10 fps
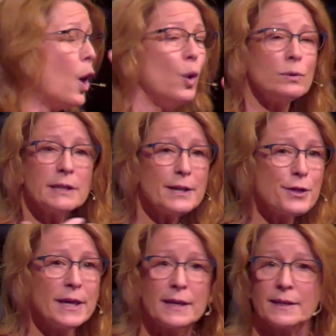only
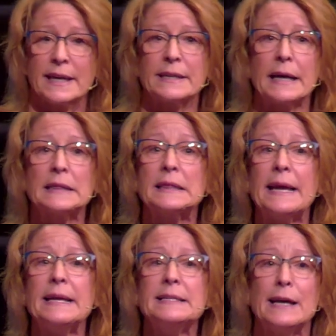then can I
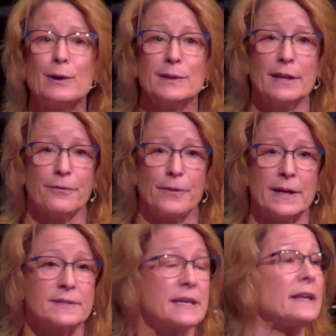lay down the
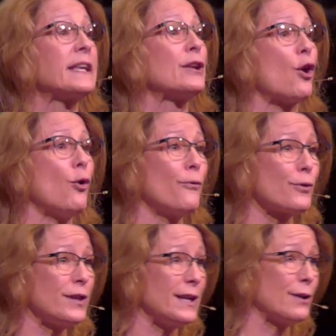offense and get
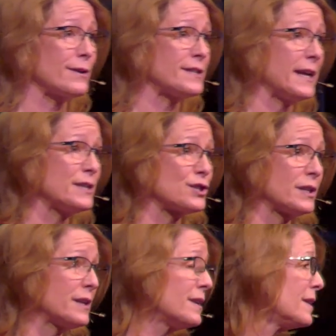over the
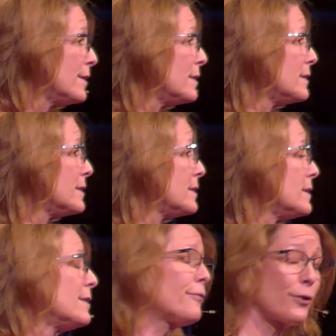irritation,
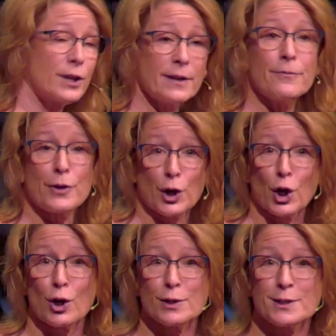forgive the
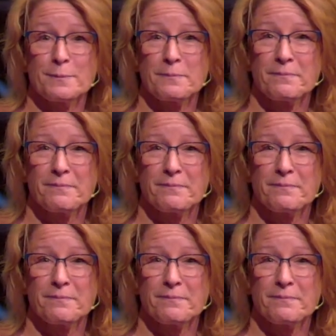hurt.